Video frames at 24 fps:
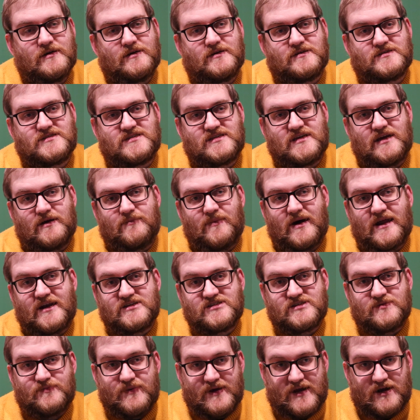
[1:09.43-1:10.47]
you'll see I
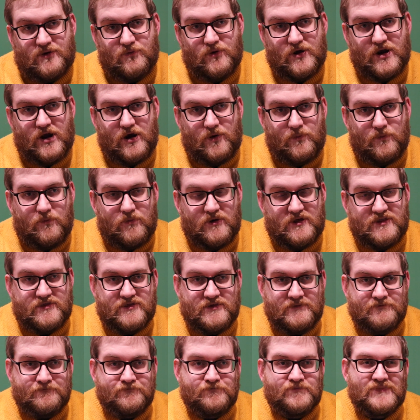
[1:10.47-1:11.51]
managed to pick one up
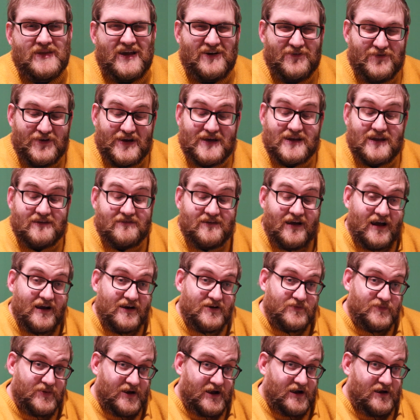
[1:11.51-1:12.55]
with a fairly
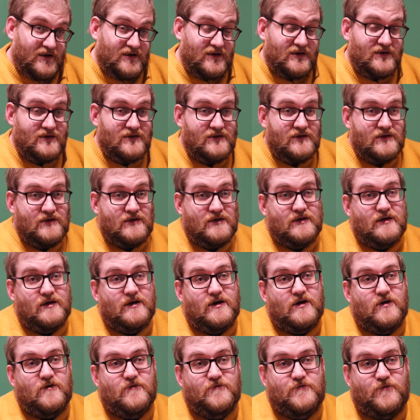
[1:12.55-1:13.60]
tired battery
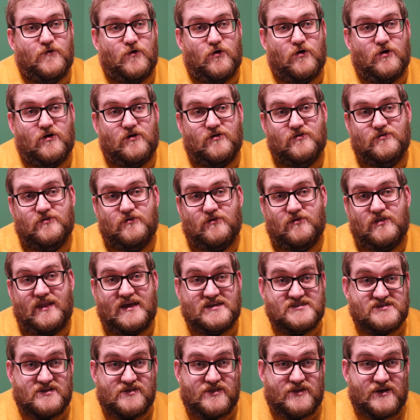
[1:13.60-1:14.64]
for
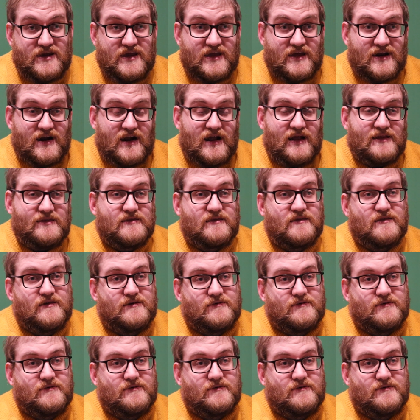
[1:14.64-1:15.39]
less than £3,000.